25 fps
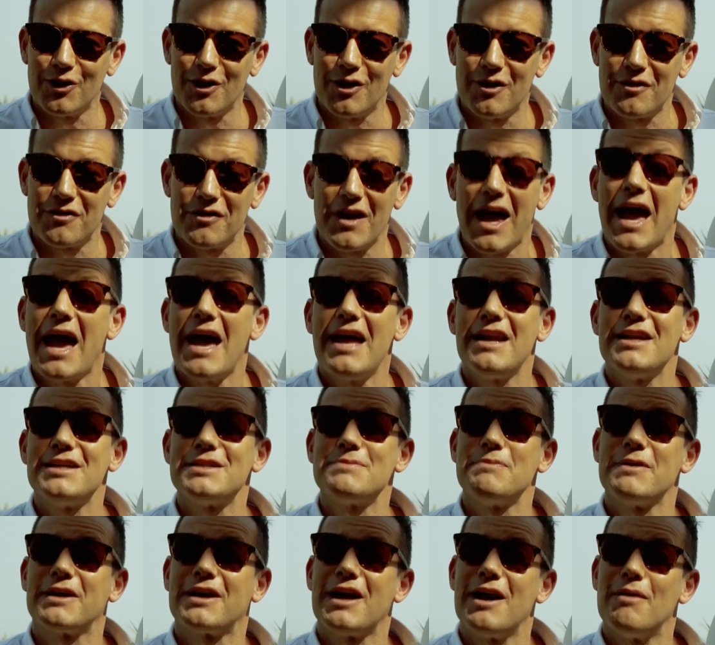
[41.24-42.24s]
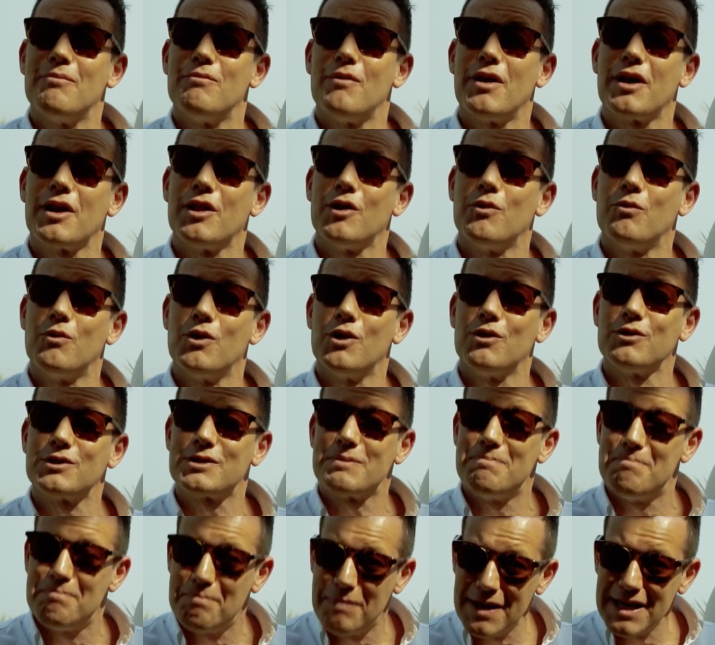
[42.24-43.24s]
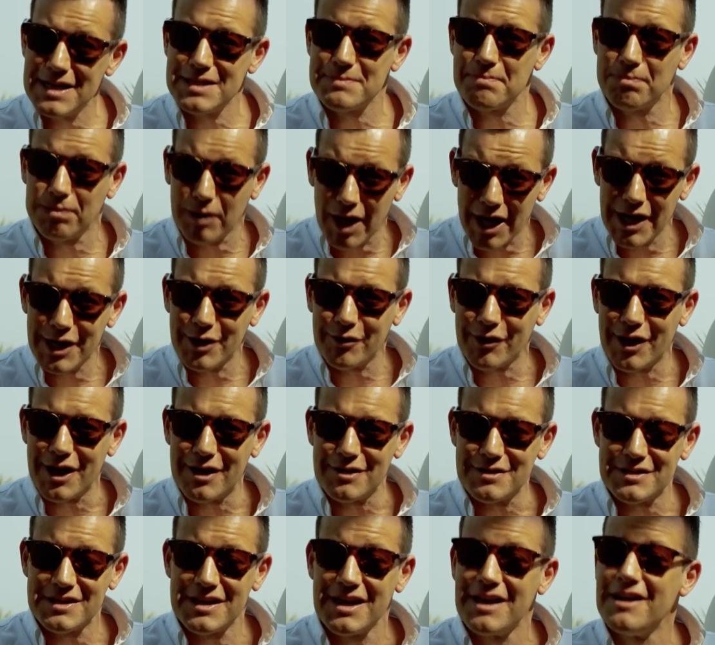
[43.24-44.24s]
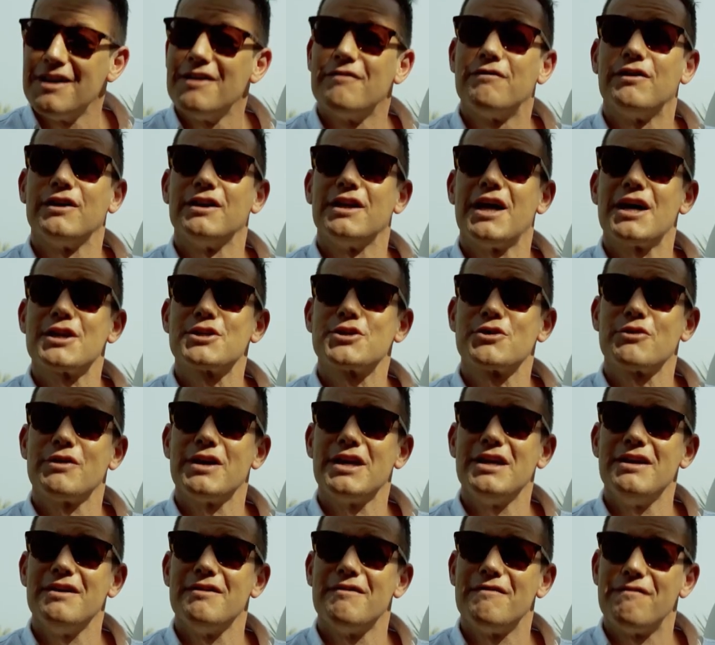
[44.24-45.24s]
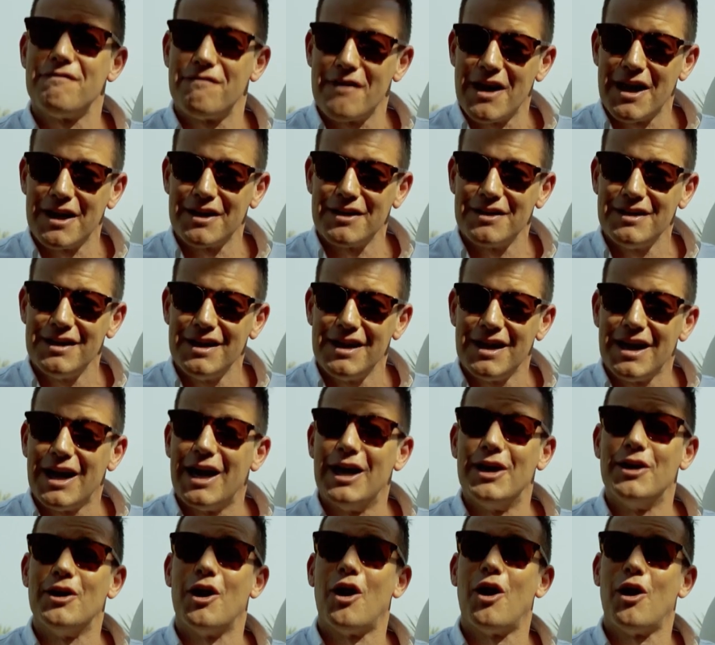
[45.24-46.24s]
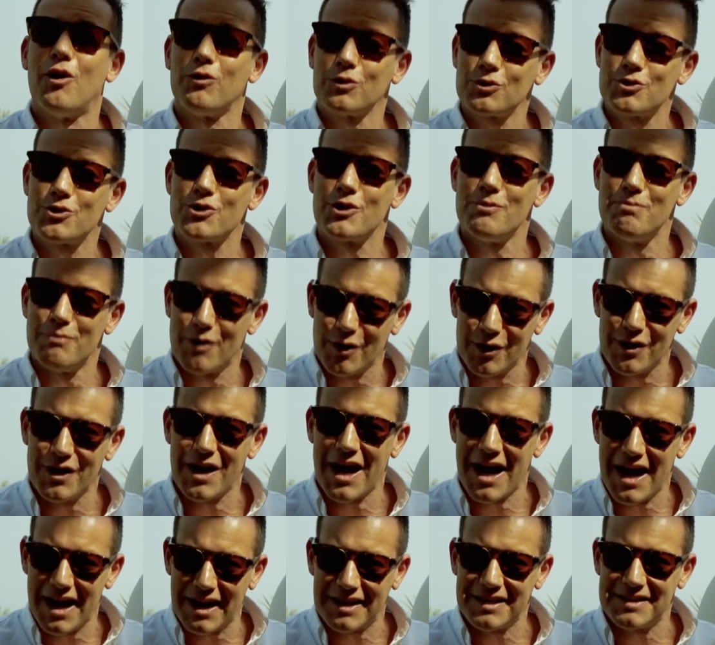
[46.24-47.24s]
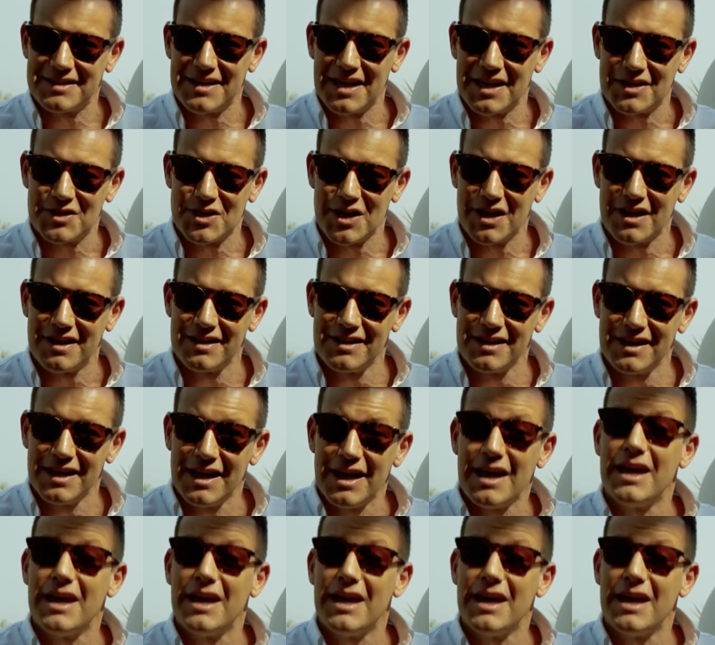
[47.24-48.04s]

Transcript: on Earth, and it's become one of the world's best playgrounds for luxury, fun, and ultra modern architecture.